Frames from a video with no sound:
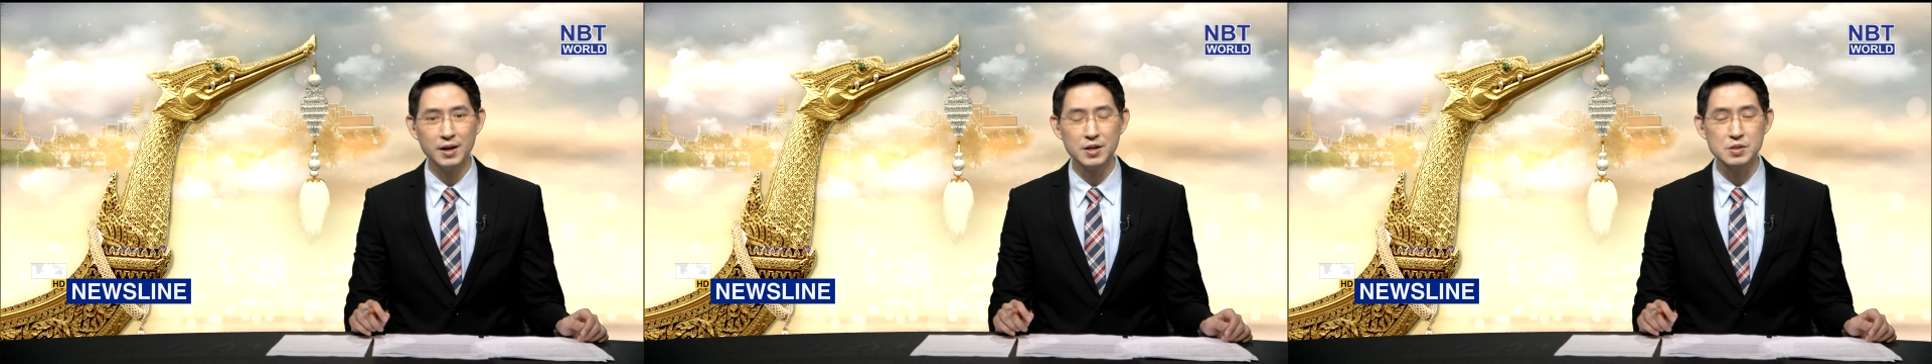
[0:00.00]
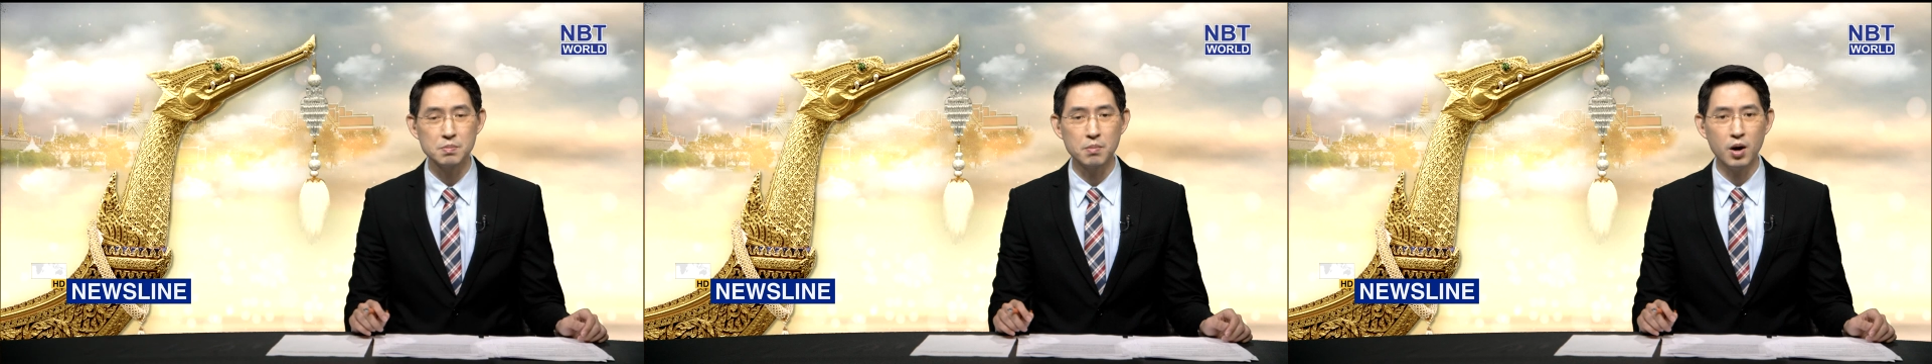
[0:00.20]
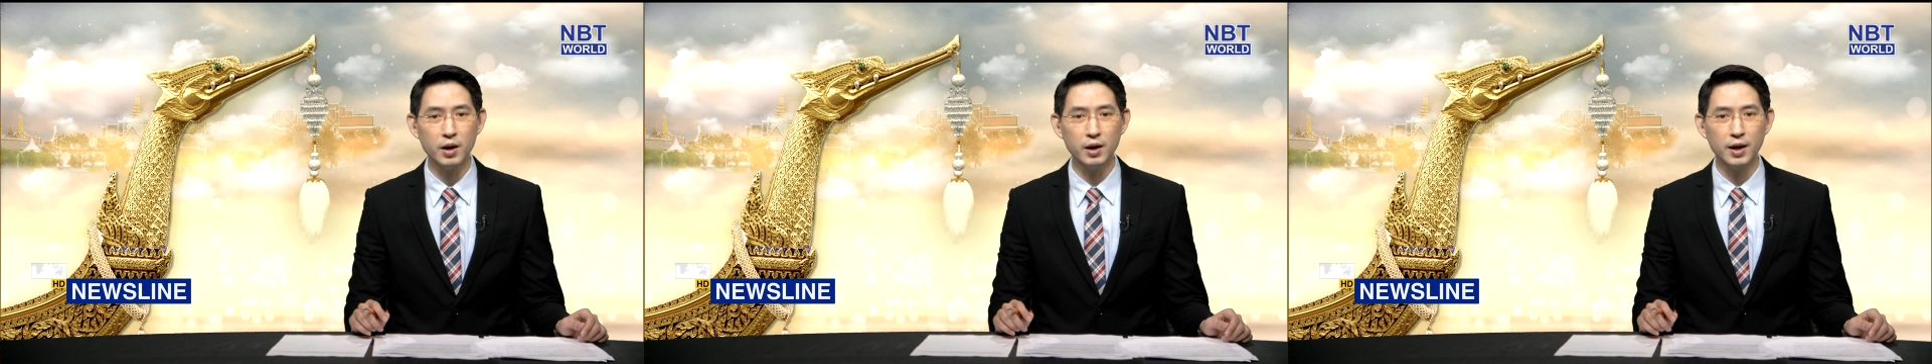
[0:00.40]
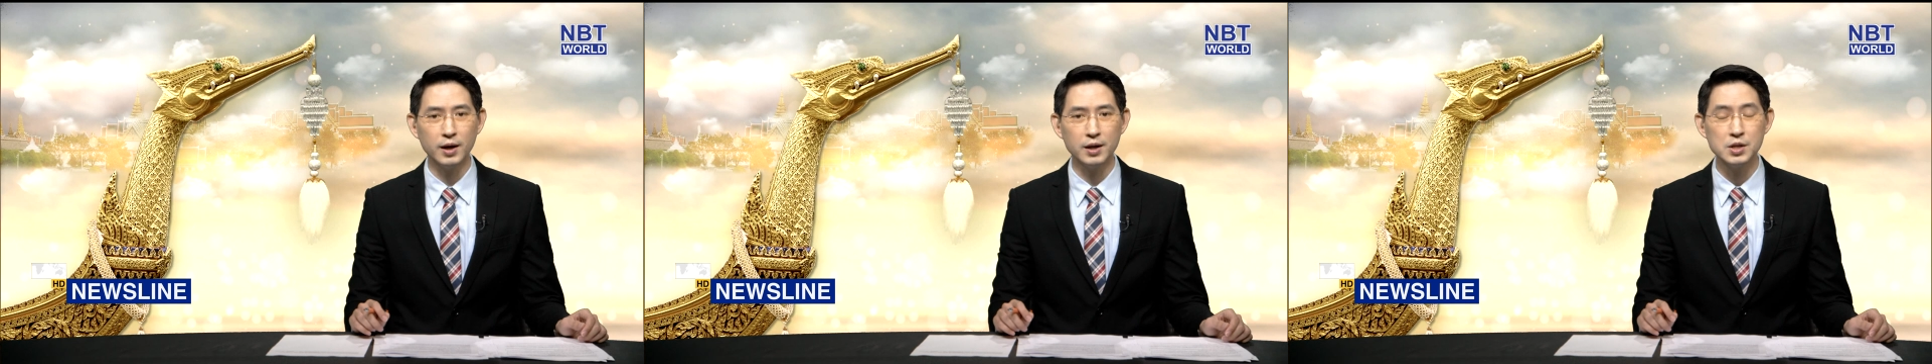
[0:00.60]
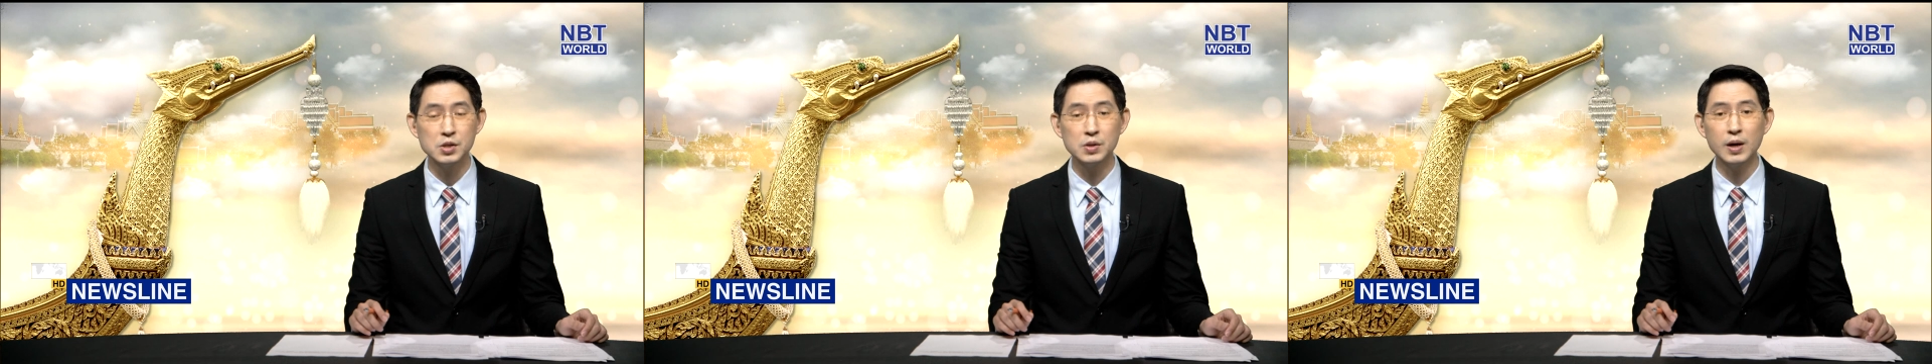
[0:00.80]
its market
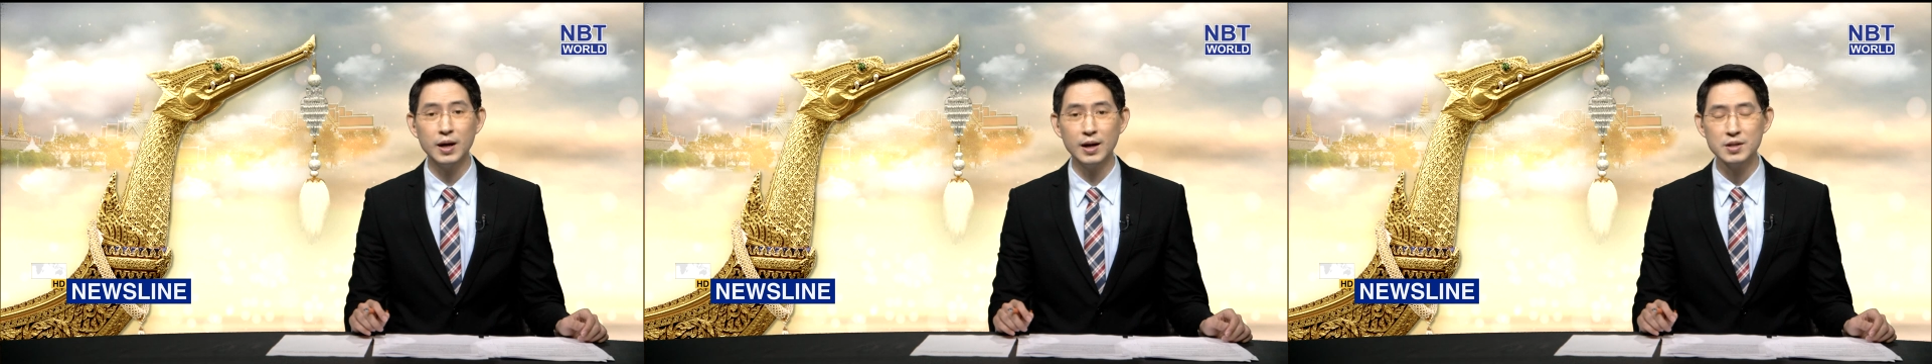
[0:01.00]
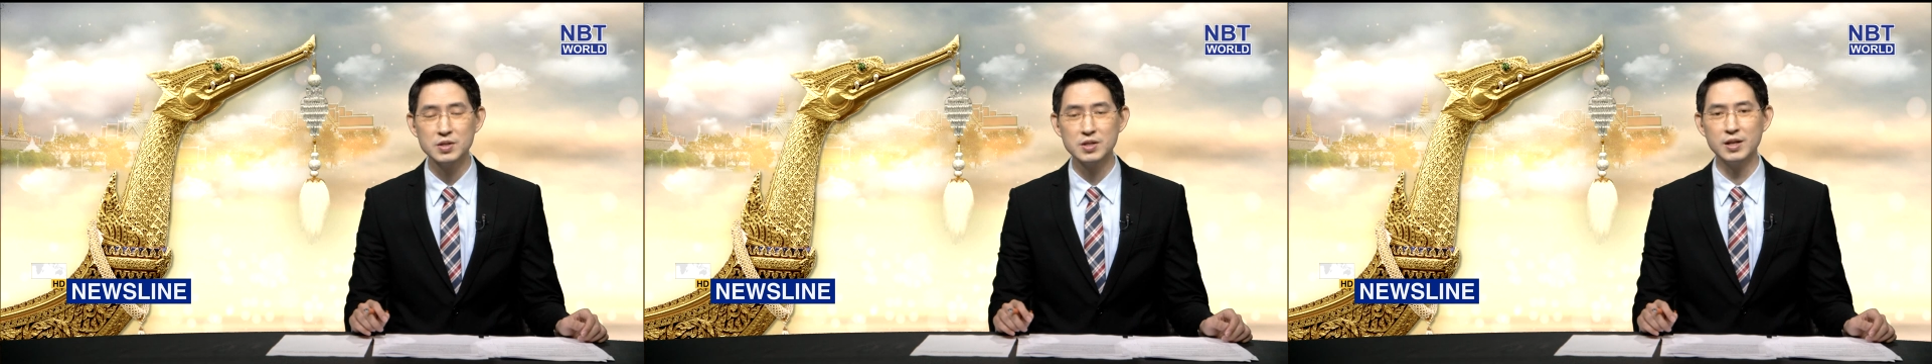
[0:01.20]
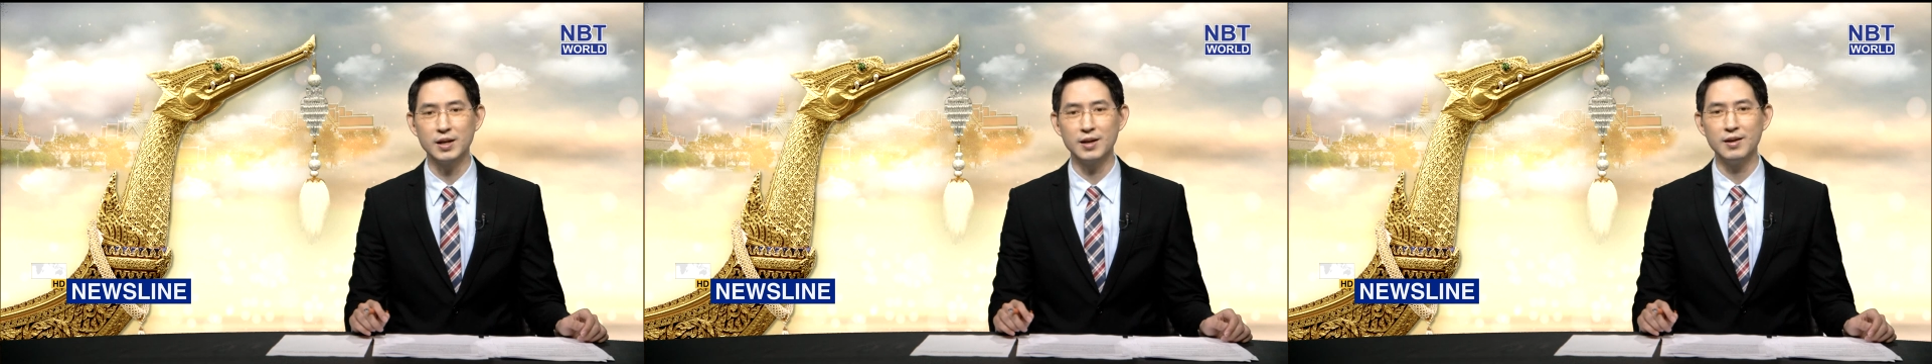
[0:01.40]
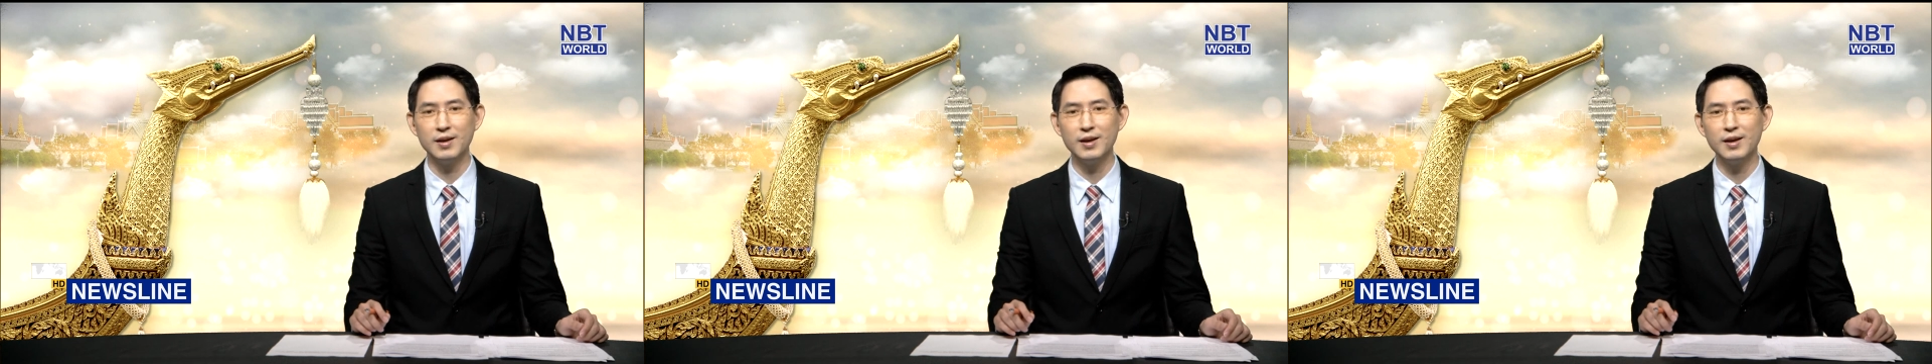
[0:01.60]
into ASEAN